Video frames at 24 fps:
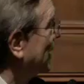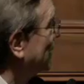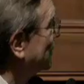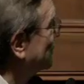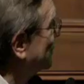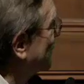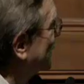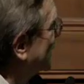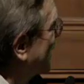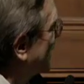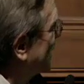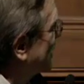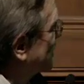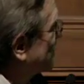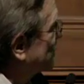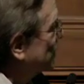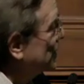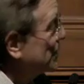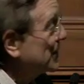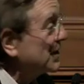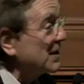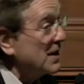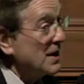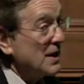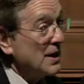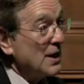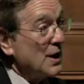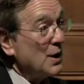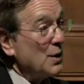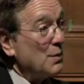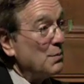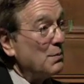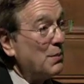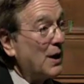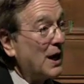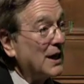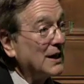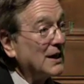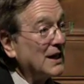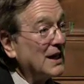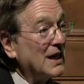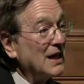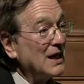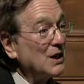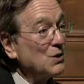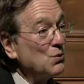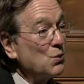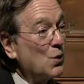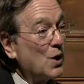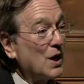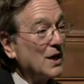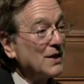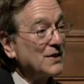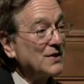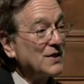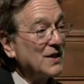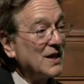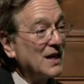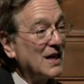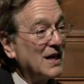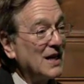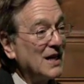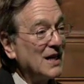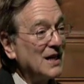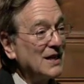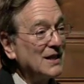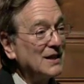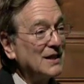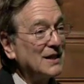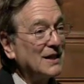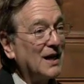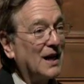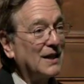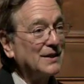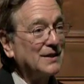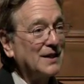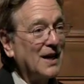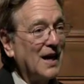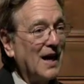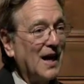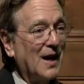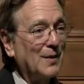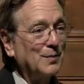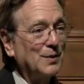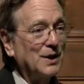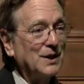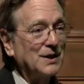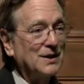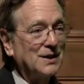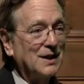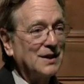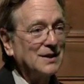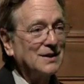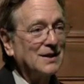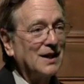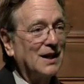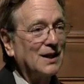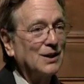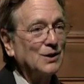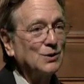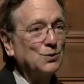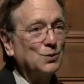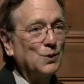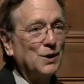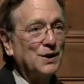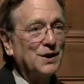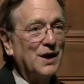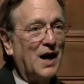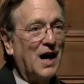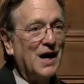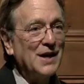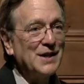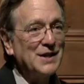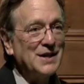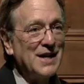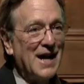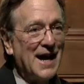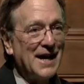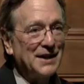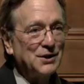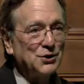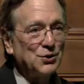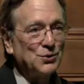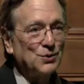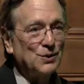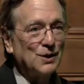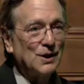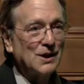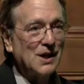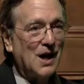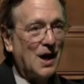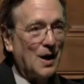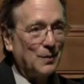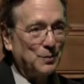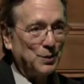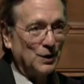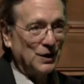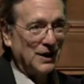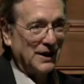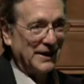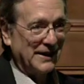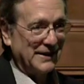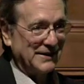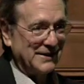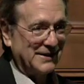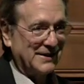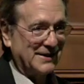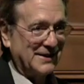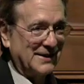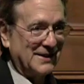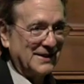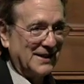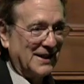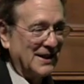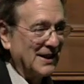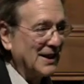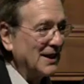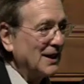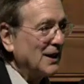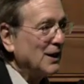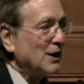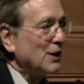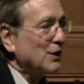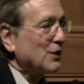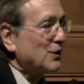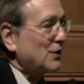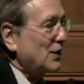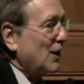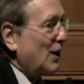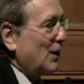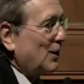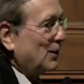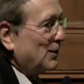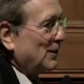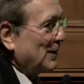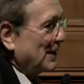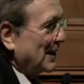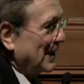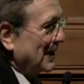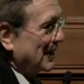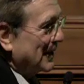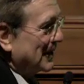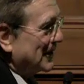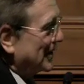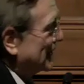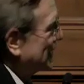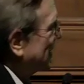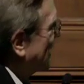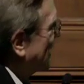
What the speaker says: relations, but it was in a tablet that dealt with unnatural couplings. So the